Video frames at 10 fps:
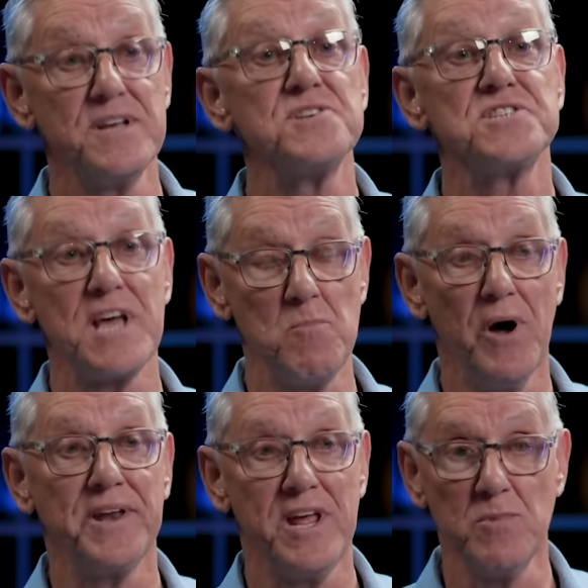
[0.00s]

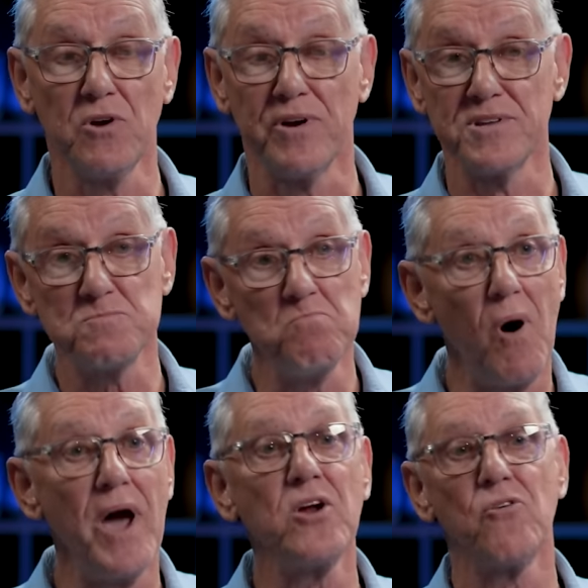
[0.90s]
Semite immigrants
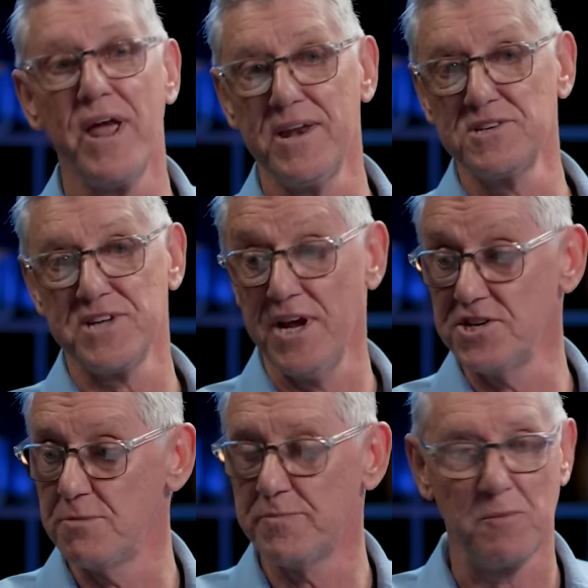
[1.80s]
migrating to Egypt.